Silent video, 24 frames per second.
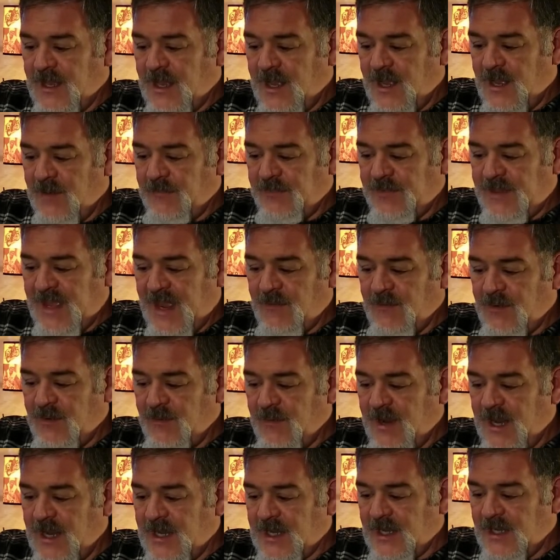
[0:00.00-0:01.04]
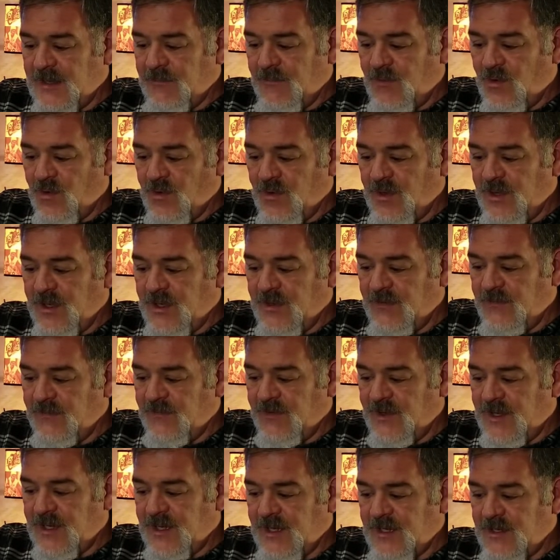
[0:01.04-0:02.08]
That would make it more
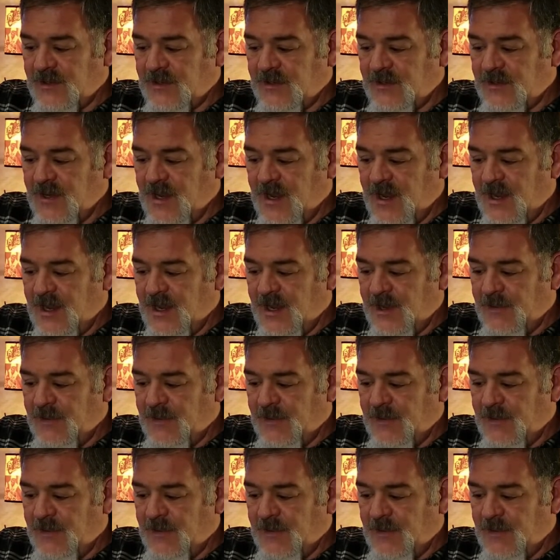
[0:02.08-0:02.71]
inconvenient to